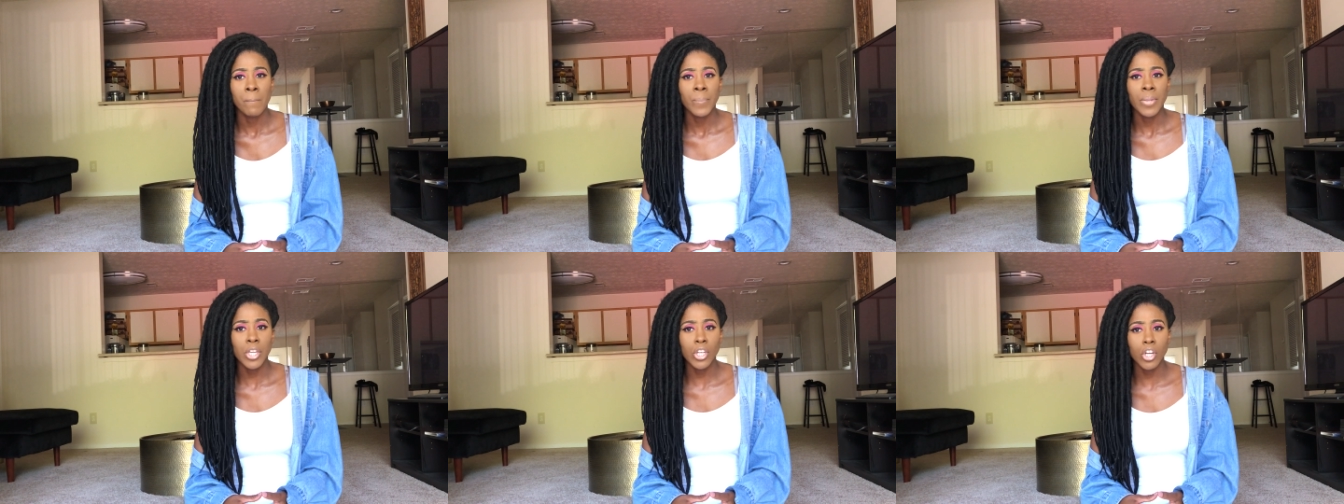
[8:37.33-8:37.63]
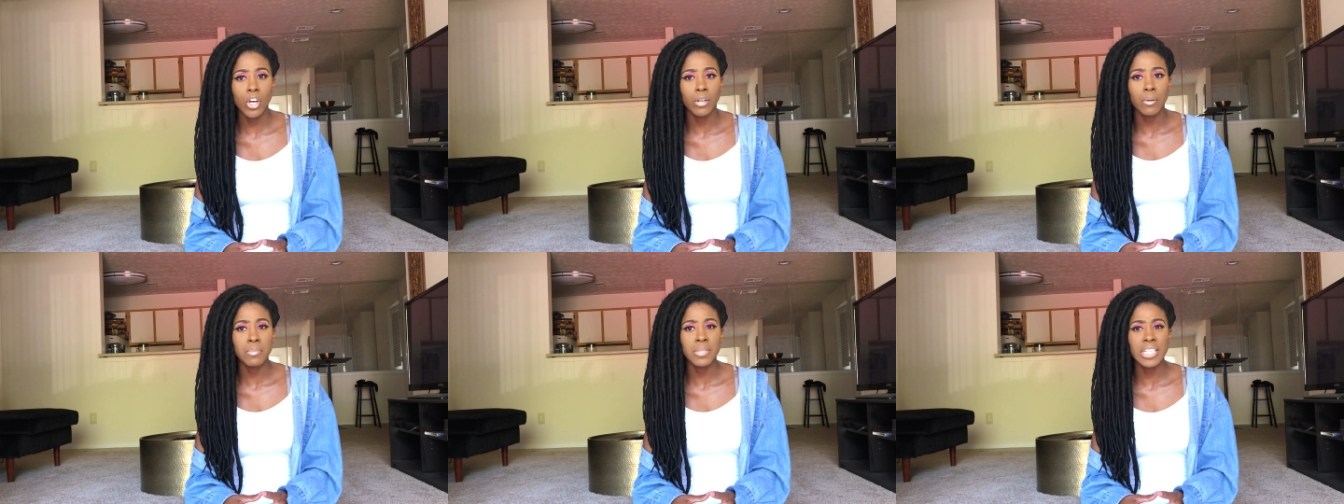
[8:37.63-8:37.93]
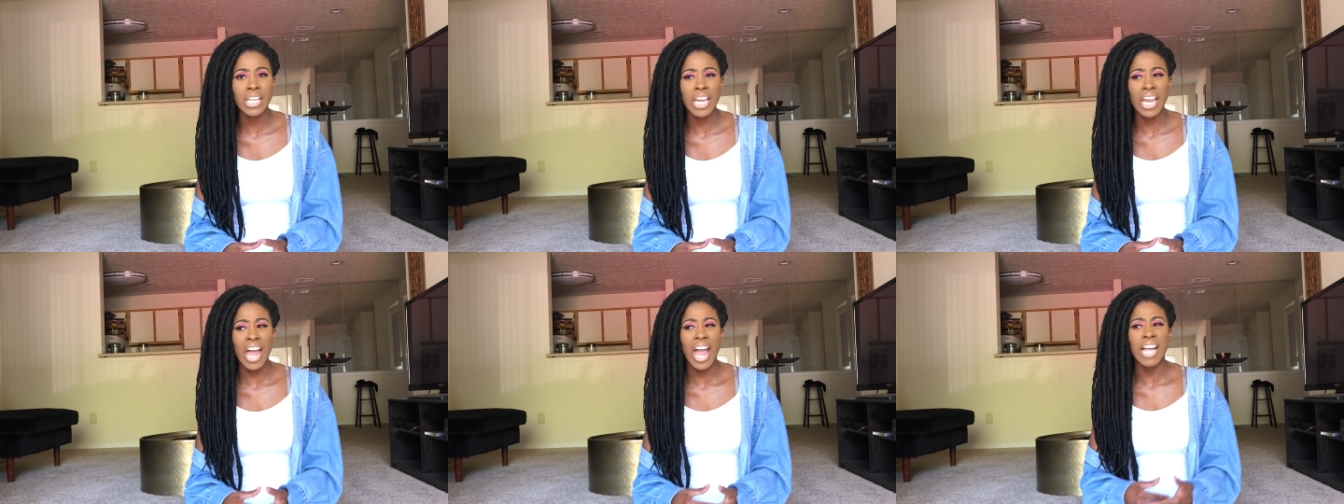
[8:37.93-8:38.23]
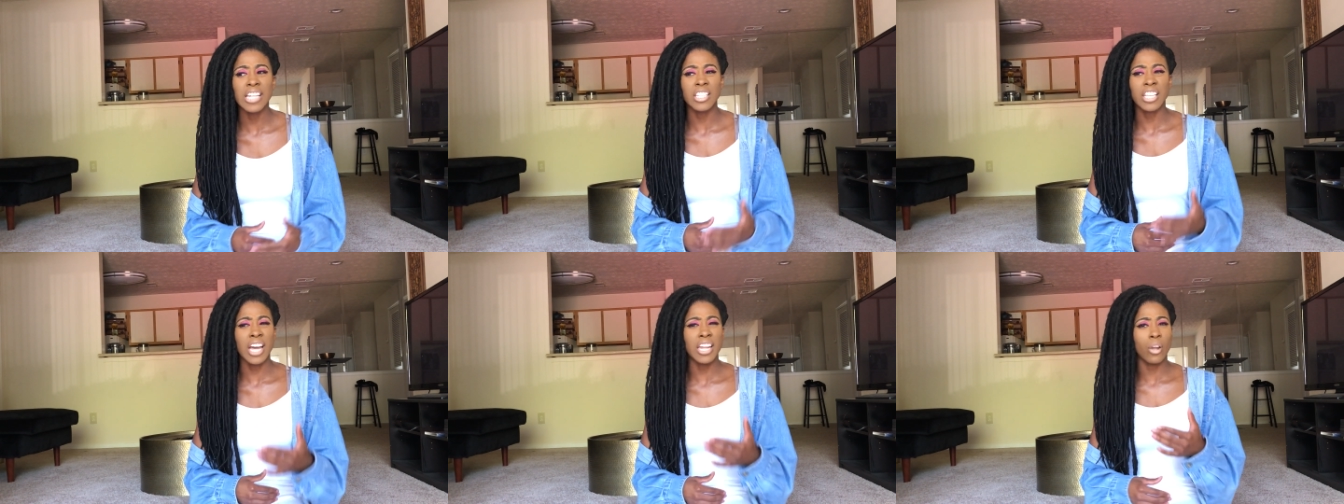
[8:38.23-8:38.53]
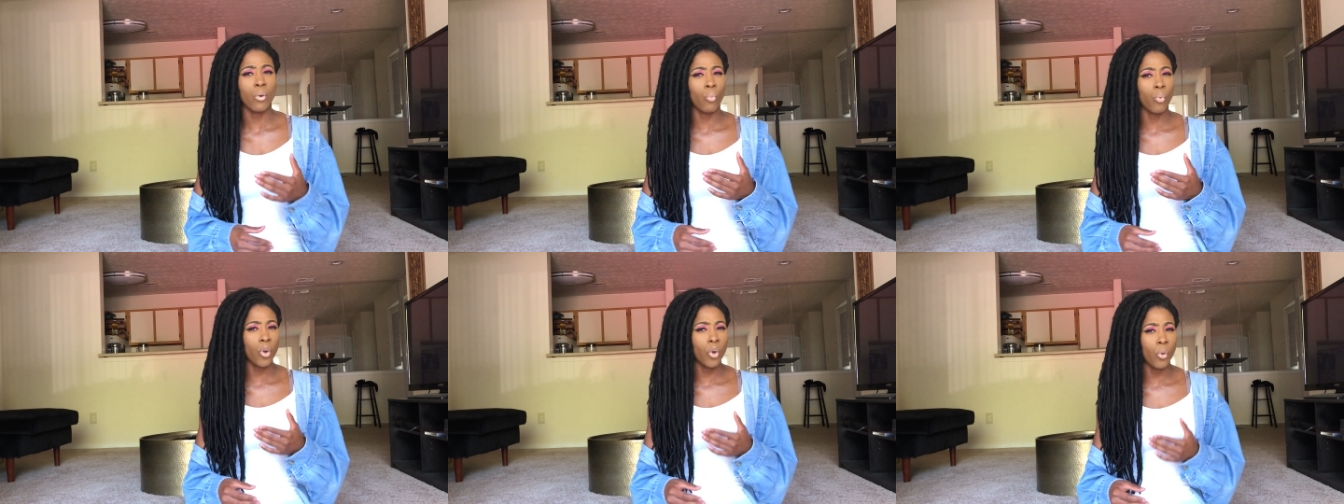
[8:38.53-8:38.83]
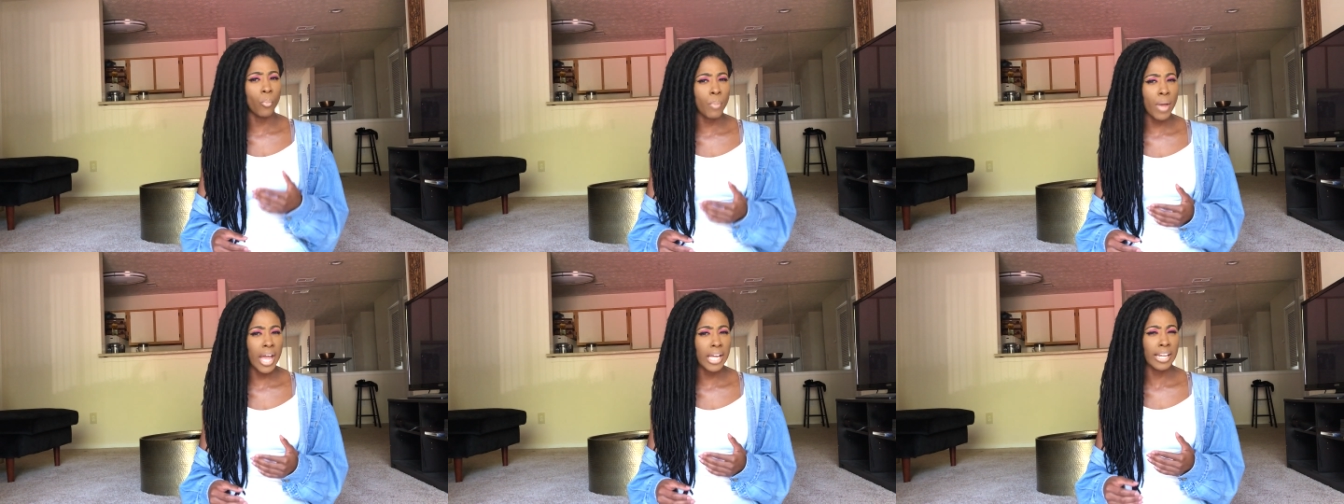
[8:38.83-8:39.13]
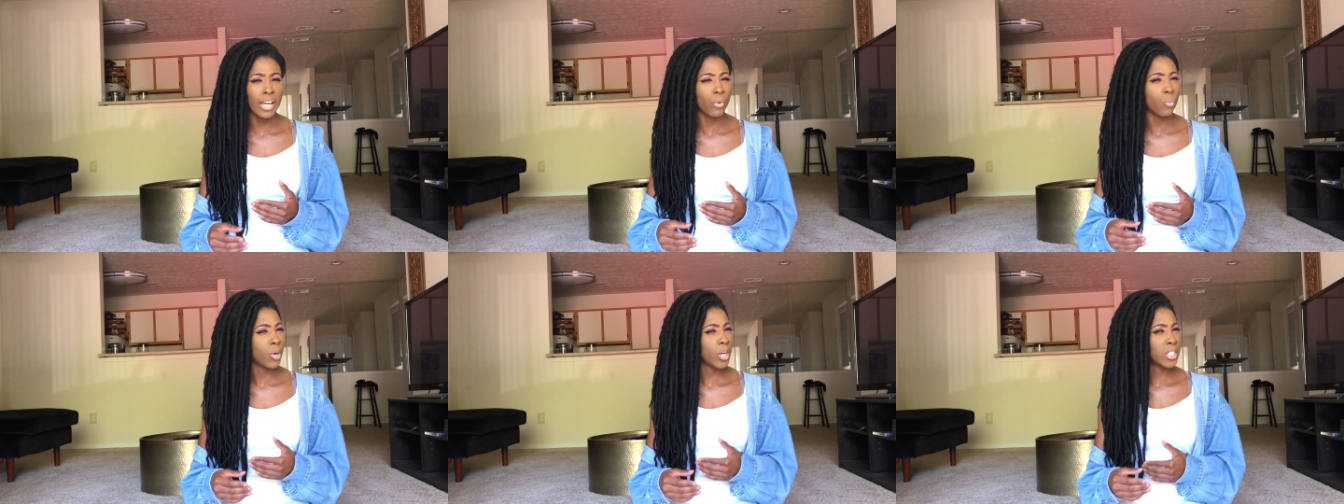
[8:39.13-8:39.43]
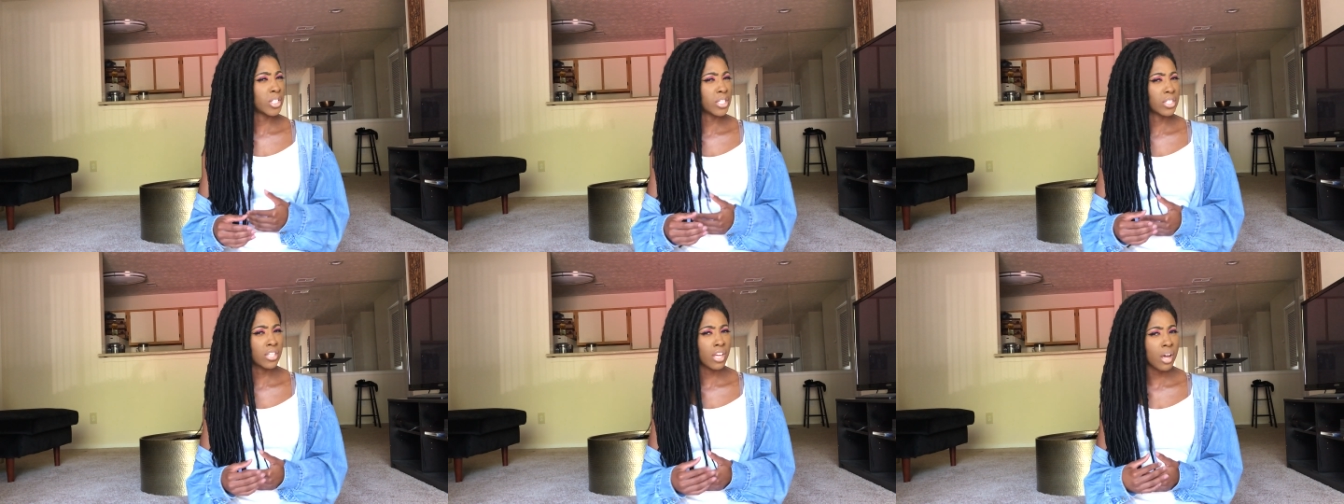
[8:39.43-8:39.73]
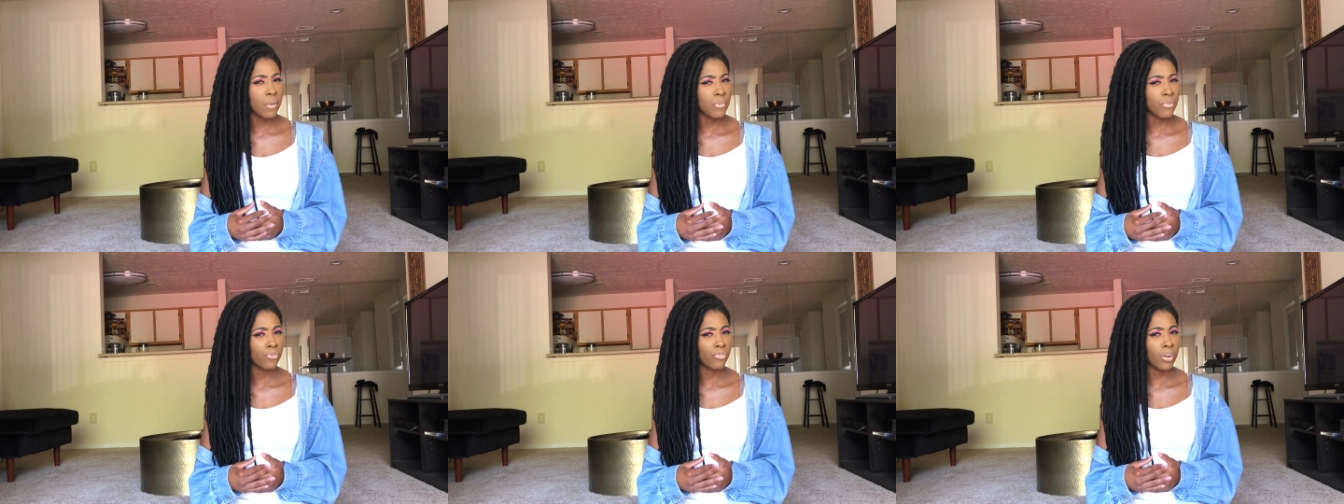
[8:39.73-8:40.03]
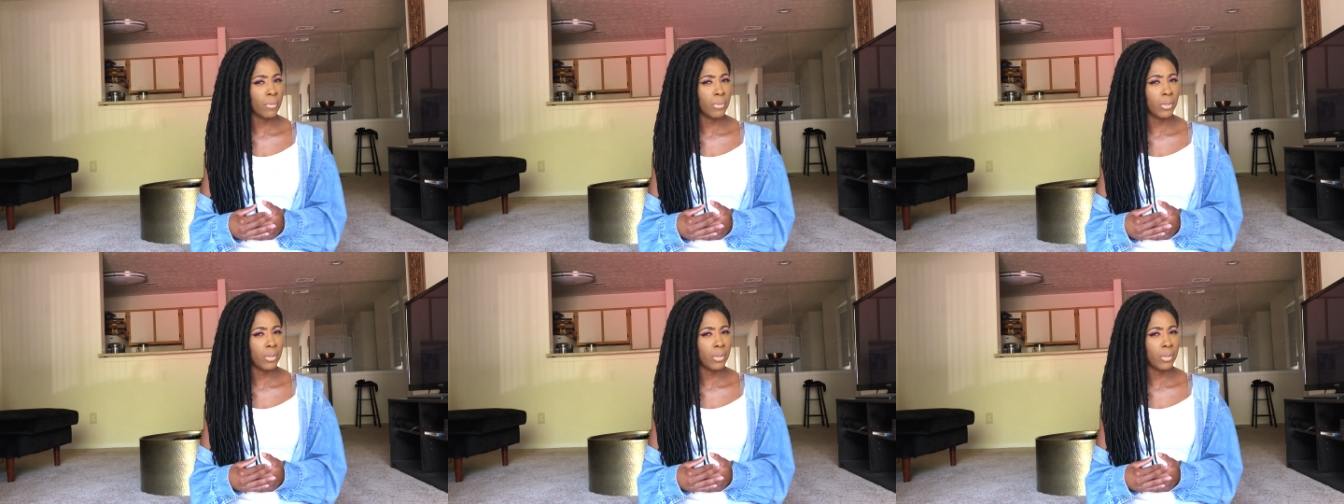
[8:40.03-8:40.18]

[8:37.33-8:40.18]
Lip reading: You know what I'm saying? I had to kind of will back, like, where's this coming from,